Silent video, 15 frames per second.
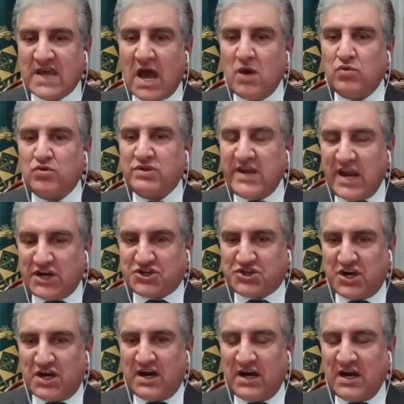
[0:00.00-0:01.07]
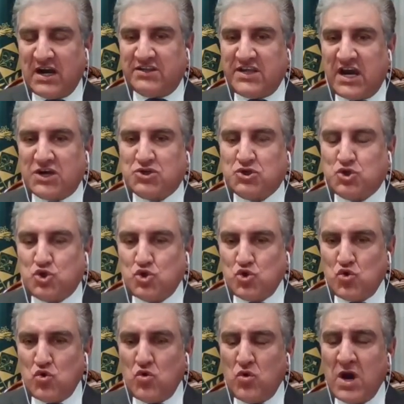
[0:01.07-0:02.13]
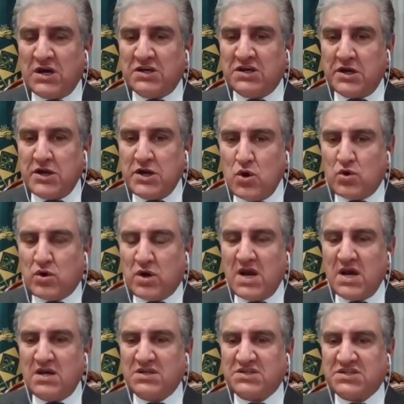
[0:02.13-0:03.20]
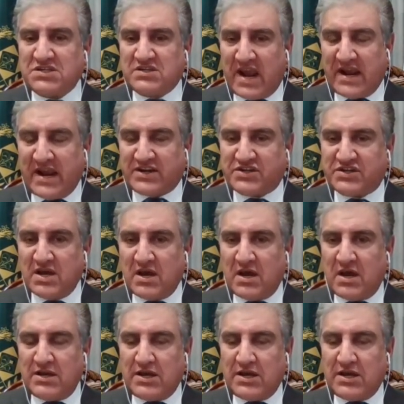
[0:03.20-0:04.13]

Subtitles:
South Asia. There are two nuclear states,